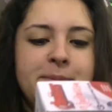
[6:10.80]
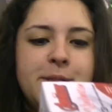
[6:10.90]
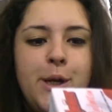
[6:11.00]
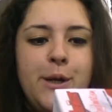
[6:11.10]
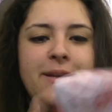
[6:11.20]

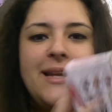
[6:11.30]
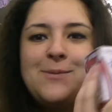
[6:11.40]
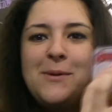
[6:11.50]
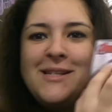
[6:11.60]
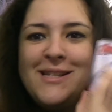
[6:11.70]
So the
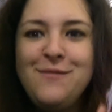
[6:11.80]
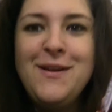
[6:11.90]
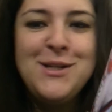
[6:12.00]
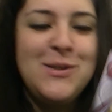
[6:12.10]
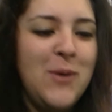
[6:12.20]
next one is an
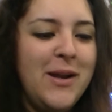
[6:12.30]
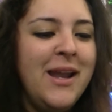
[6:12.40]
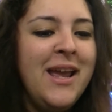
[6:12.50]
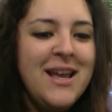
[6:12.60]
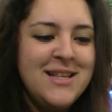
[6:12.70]
Avengers one.
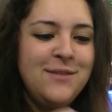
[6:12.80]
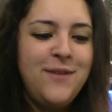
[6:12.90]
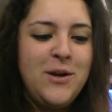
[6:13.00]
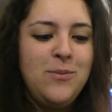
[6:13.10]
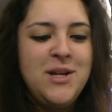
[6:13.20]
It's the
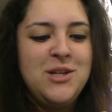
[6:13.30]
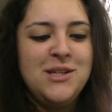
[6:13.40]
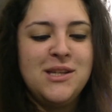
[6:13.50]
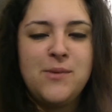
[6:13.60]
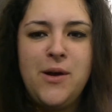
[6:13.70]

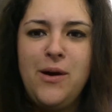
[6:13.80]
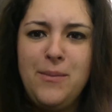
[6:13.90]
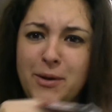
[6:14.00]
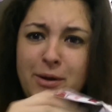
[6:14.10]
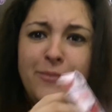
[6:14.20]
Vinylmations as well.
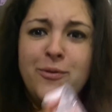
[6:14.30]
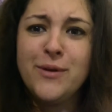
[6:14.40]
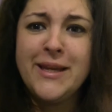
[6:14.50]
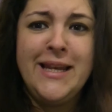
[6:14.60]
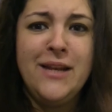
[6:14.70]
Oh my god, I'm
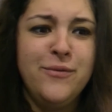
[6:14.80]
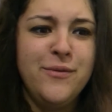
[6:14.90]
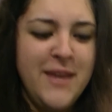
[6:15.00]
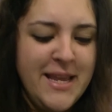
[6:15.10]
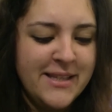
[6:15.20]
falling in love
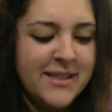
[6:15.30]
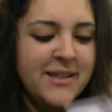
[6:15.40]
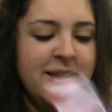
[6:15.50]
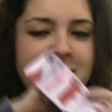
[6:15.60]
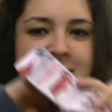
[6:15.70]
with these.
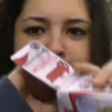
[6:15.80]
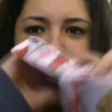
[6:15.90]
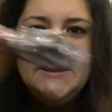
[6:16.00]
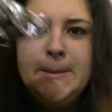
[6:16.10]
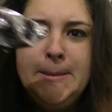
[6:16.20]

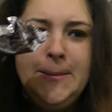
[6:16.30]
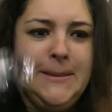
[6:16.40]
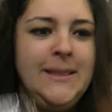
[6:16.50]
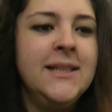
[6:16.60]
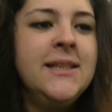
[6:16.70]

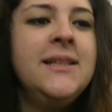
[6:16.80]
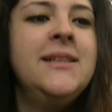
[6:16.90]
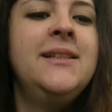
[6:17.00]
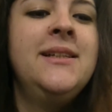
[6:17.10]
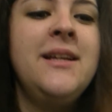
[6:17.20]

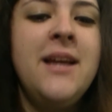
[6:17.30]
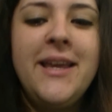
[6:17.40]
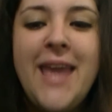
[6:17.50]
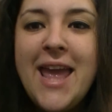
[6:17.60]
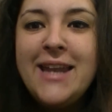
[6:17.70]

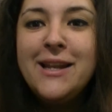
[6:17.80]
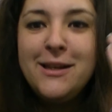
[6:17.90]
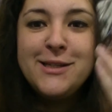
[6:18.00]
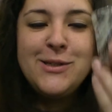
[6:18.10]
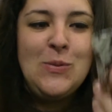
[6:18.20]
Ugh. Again,
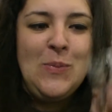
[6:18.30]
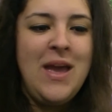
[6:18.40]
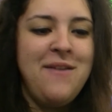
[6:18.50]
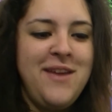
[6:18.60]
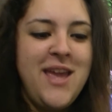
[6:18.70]
super
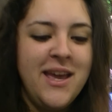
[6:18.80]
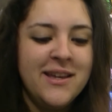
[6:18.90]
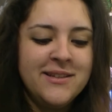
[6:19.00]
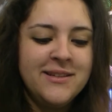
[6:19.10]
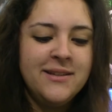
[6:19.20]
heavy.
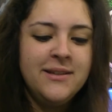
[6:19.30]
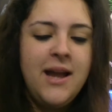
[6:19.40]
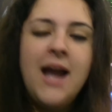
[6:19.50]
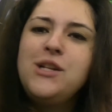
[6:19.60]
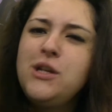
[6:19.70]

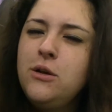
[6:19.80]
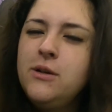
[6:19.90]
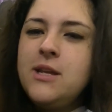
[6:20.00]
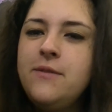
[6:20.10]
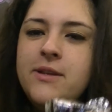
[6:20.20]
Actually,
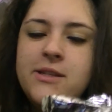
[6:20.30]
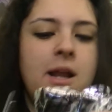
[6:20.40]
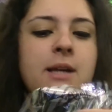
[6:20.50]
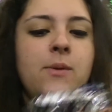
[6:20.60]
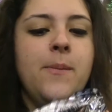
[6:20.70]
not as heavy as the
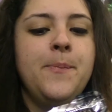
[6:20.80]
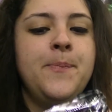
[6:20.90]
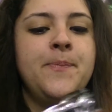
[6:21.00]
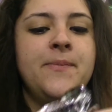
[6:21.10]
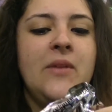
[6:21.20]
last one.
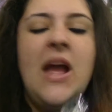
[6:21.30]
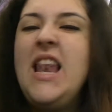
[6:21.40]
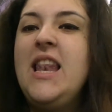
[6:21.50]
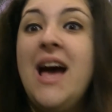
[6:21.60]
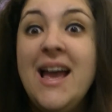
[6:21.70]
I
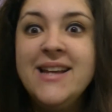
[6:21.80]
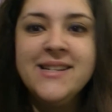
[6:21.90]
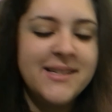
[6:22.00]
lied.